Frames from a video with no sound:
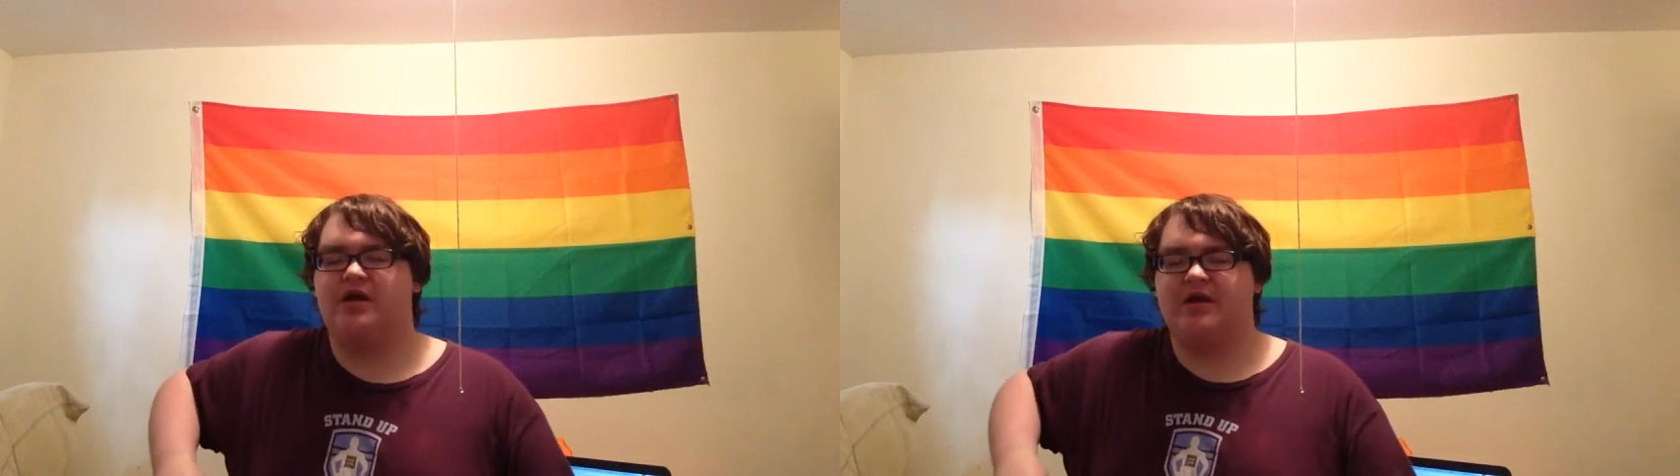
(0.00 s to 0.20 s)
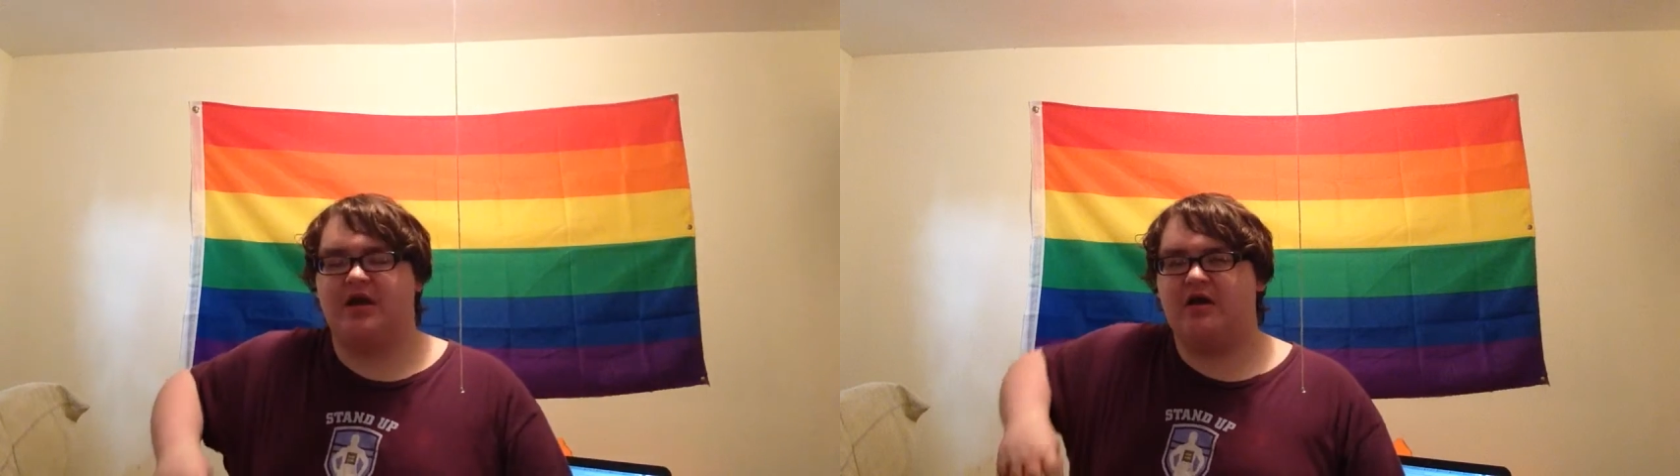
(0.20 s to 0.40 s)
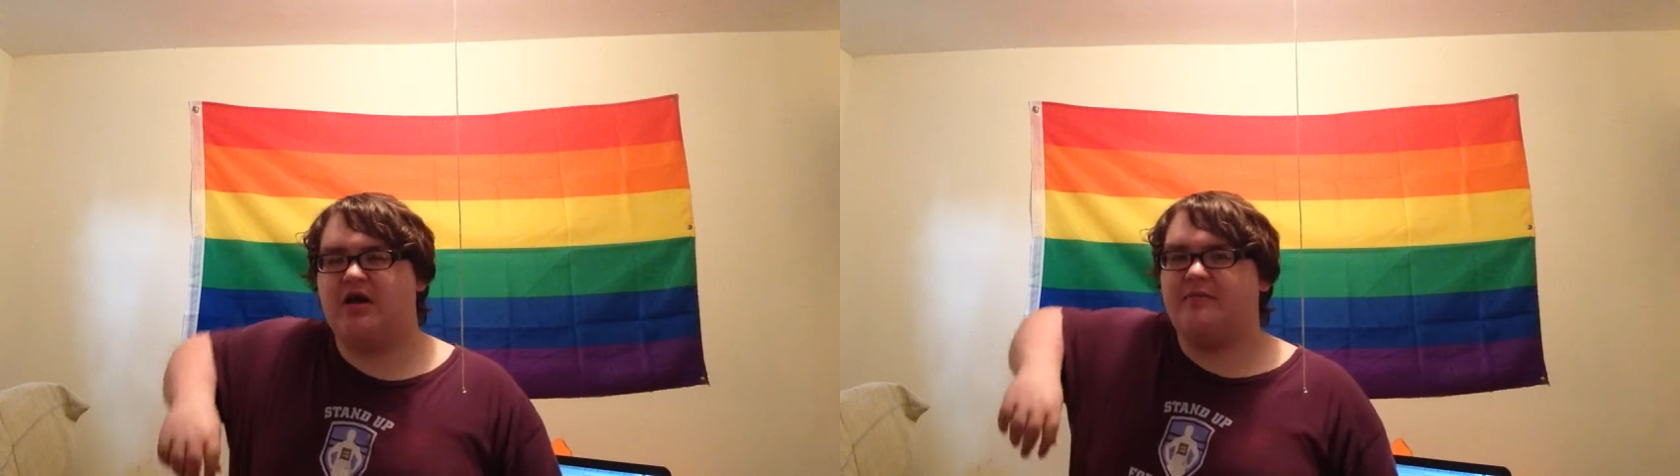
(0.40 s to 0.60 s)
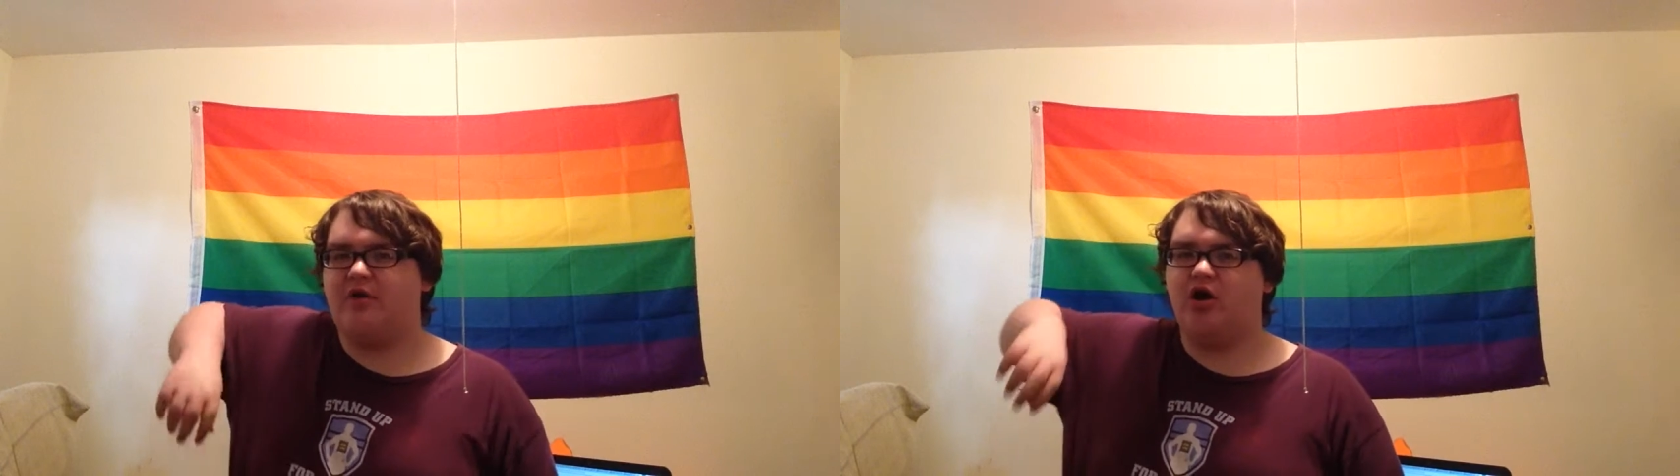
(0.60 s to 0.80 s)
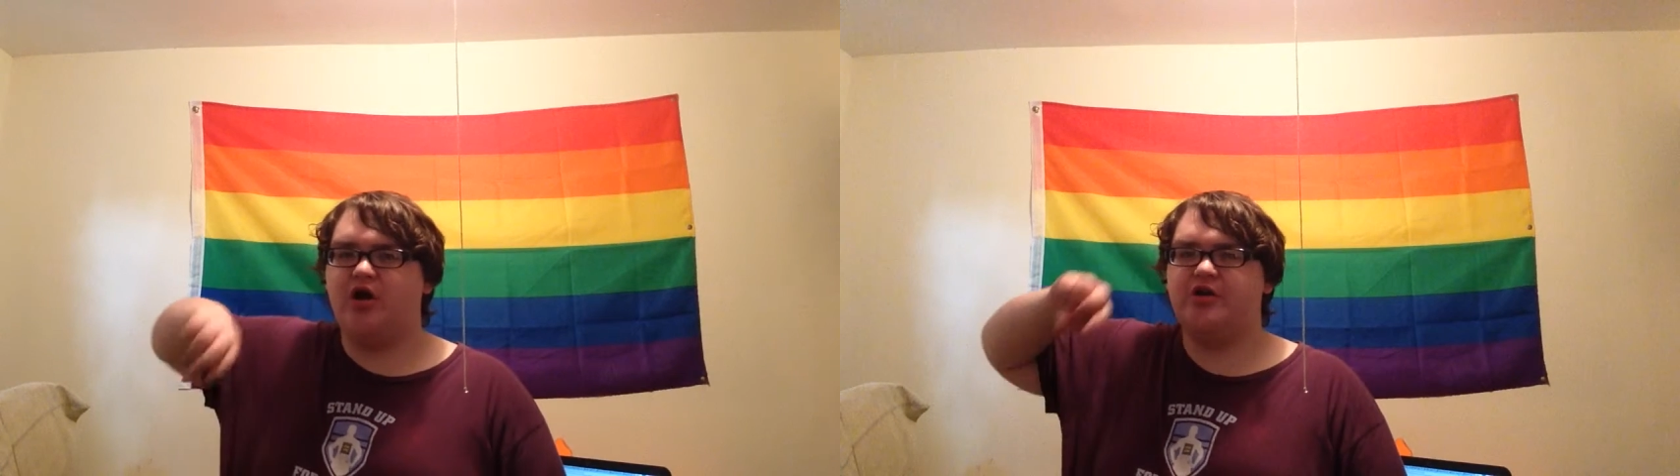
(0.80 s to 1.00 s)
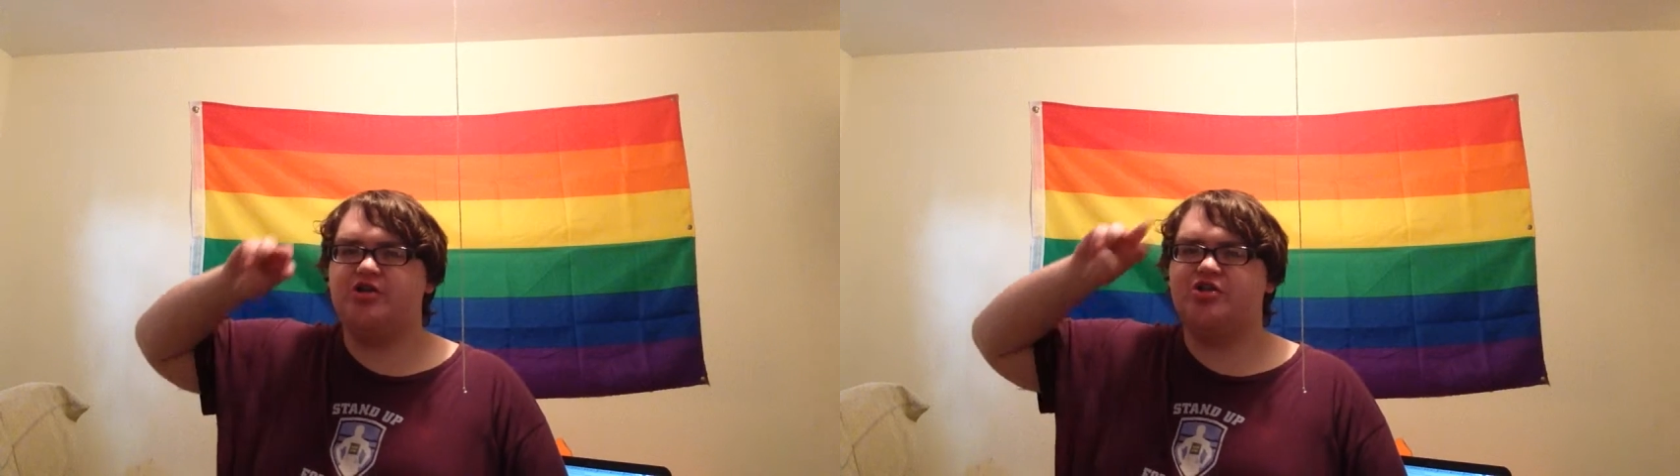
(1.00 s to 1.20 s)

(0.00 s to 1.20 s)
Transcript: Now, I'm on